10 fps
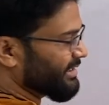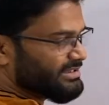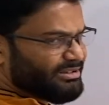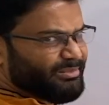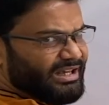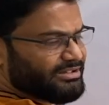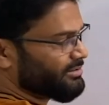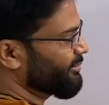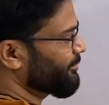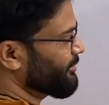is the max?
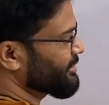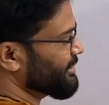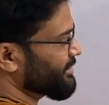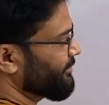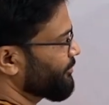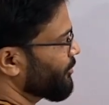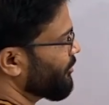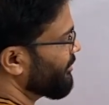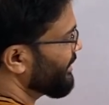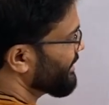Between 6 and 4,